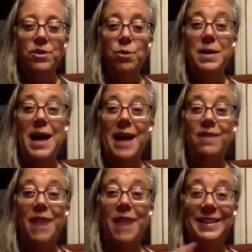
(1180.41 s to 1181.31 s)

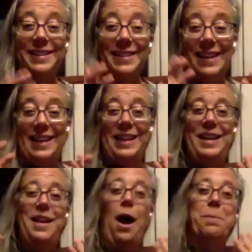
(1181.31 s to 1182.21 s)
react violently
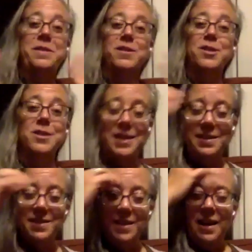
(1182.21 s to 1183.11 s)
in opposition to
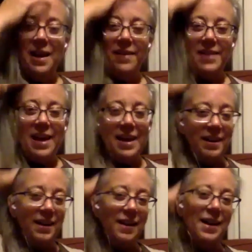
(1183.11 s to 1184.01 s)
this. And then